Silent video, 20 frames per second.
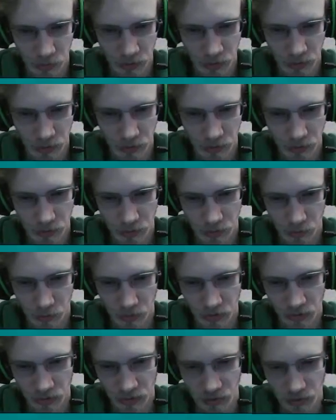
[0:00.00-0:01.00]
it
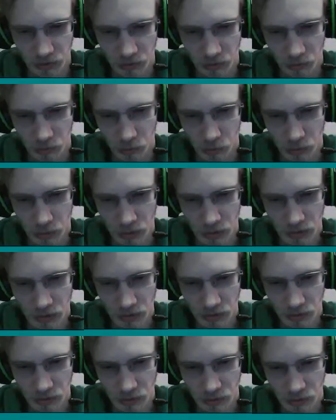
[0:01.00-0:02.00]
when she says what?
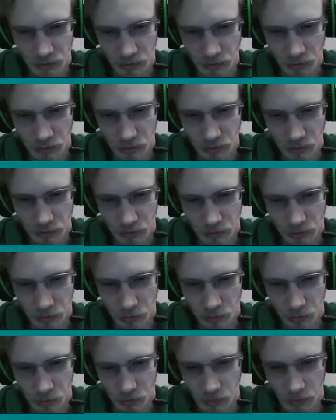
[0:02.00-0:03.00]

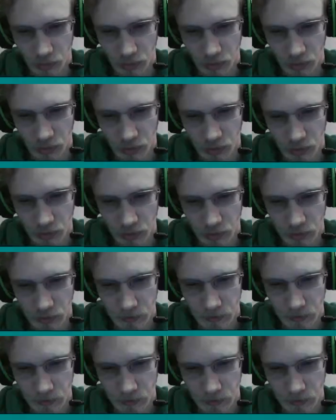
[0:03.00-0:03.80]
What?